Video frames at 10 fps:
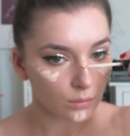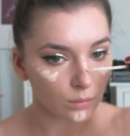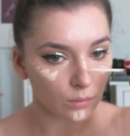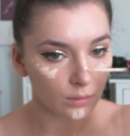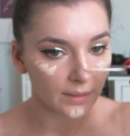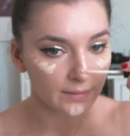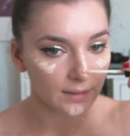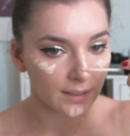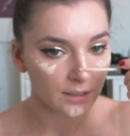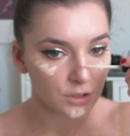or that the
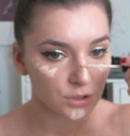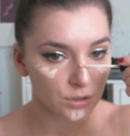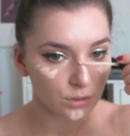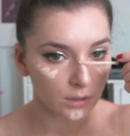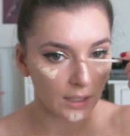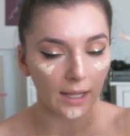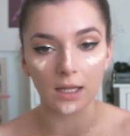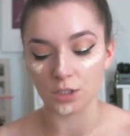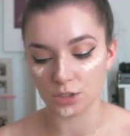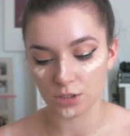light should
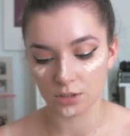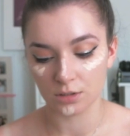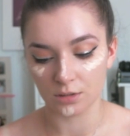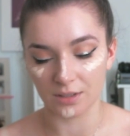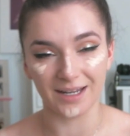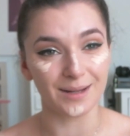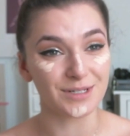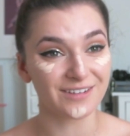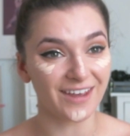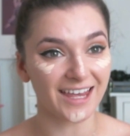catch, and I'm
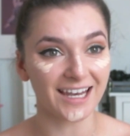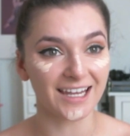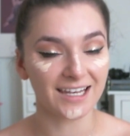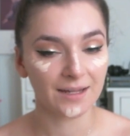just faking it.